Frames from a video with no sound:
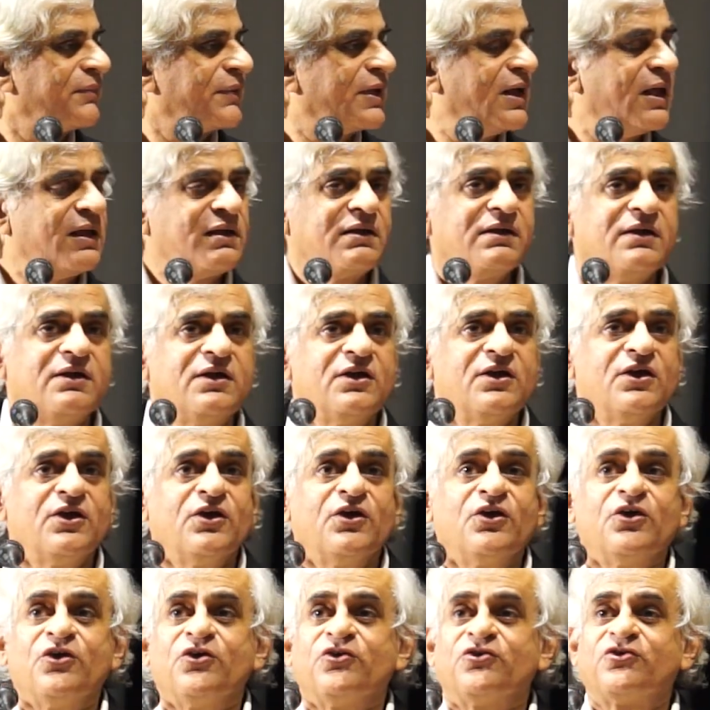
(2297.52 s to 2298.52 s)
Okay.
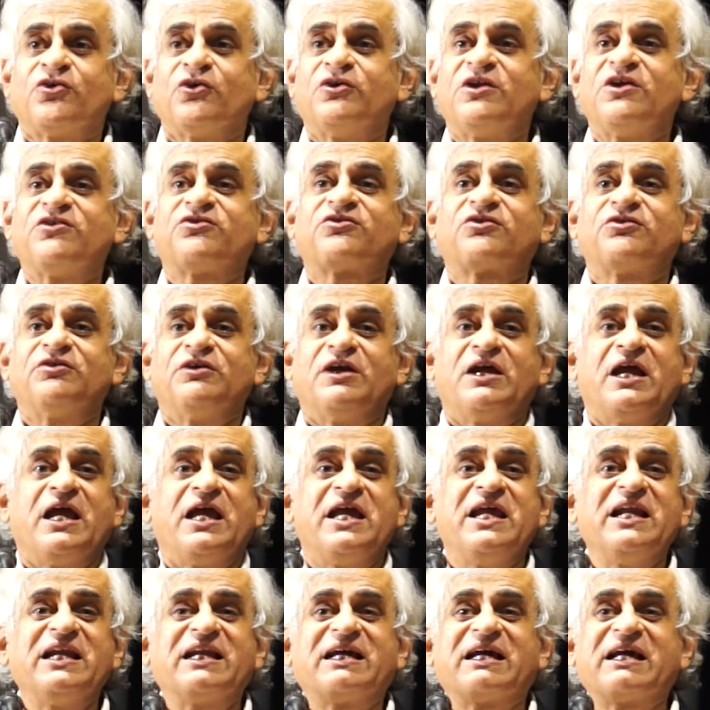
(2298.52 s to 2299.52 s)
So this
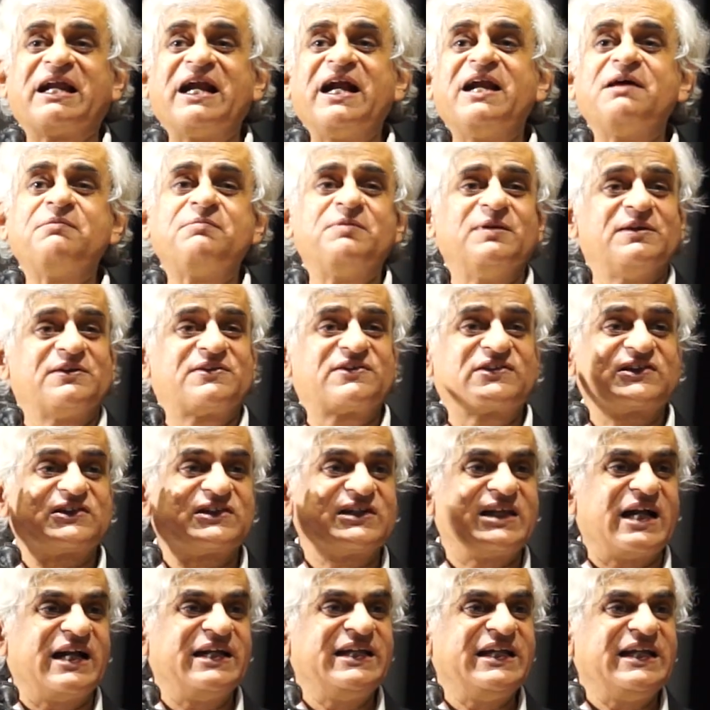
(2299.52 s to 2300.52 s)
incredible,
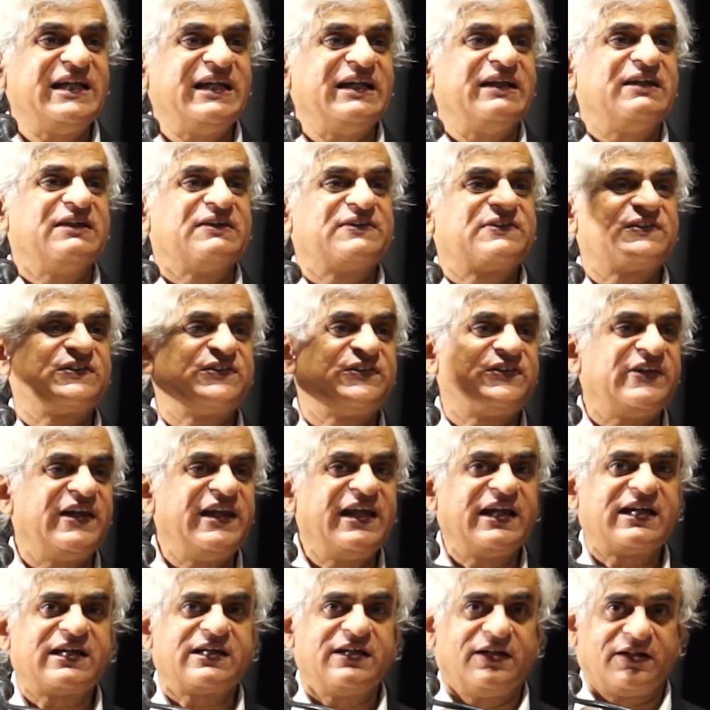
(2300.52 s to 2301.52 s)
studied,
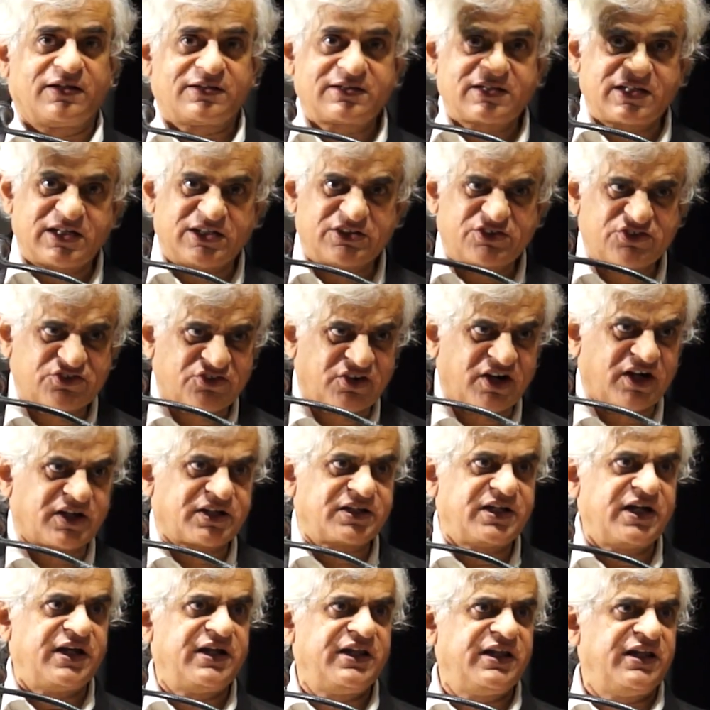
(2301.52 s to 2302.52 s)
cynical,
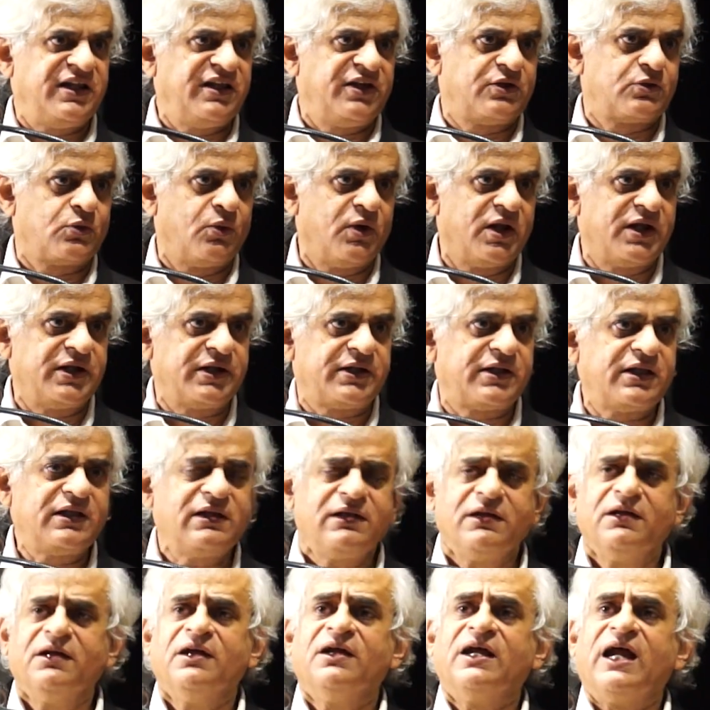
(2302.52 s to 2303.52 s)
constructed
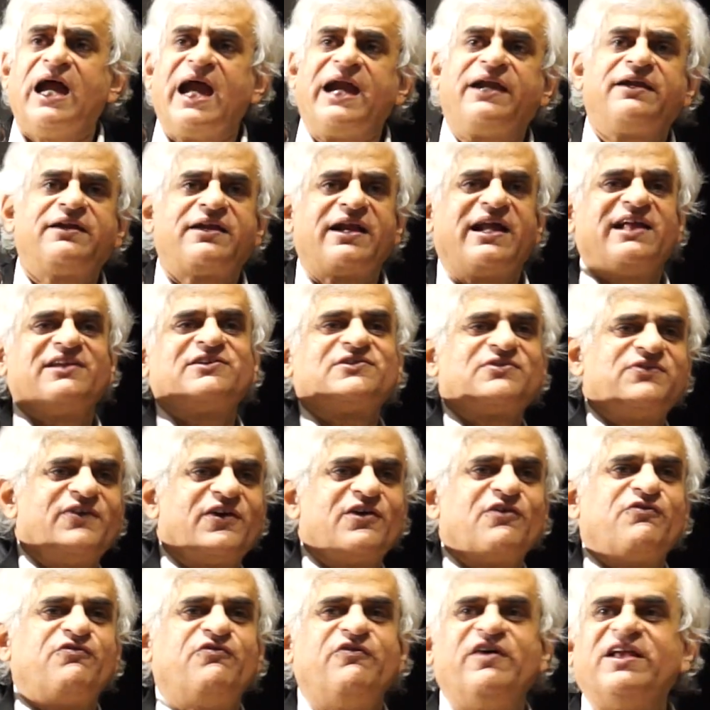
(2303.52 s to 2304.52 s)
inequality and
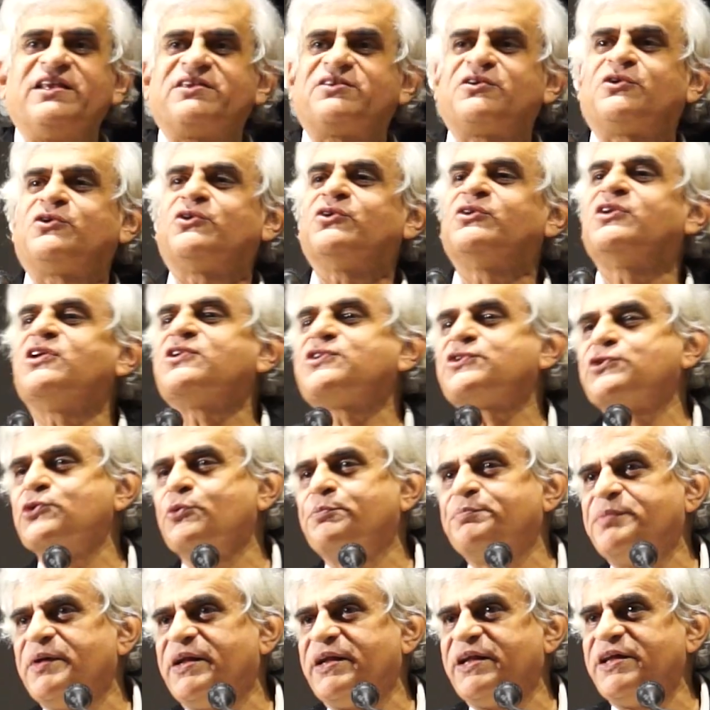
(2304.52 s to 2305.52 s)
transfer of wealth to the
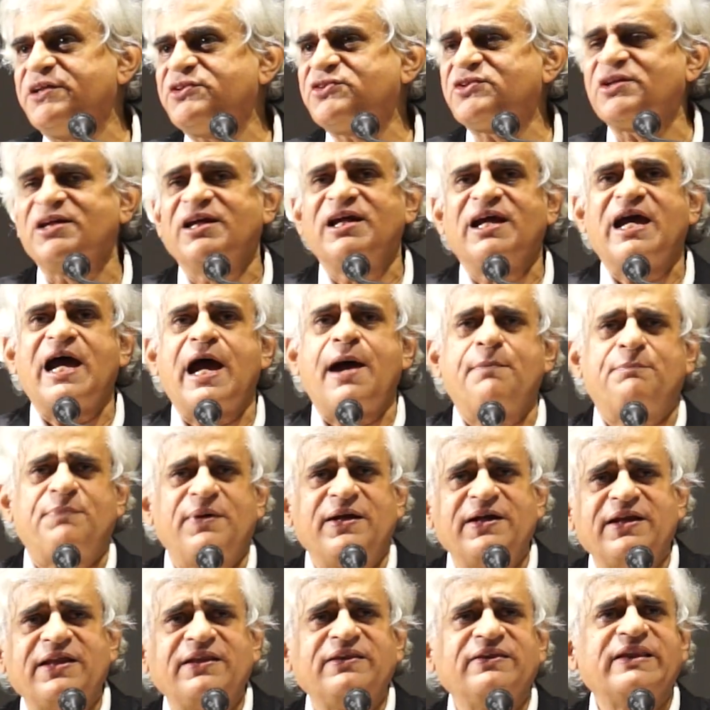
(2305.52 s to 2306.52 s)
super rich
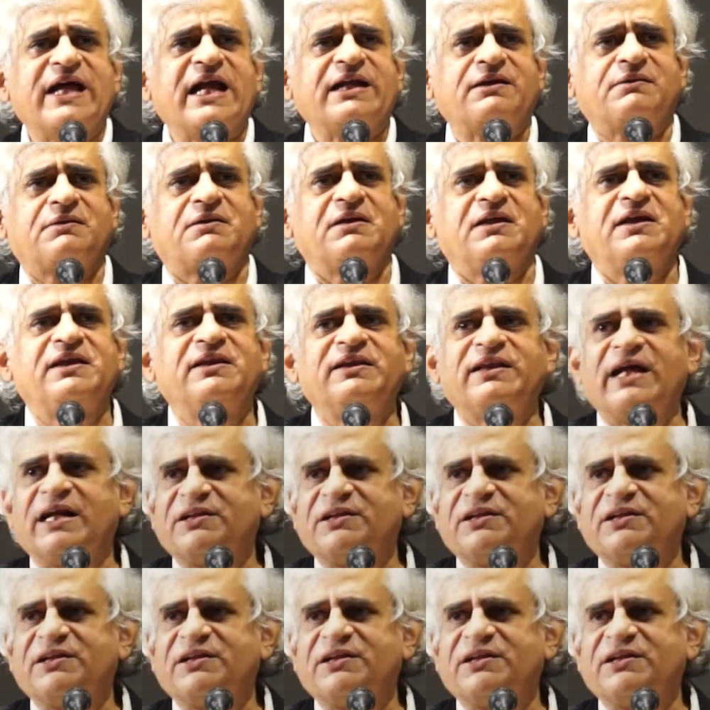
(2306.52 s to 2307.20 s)
happened in that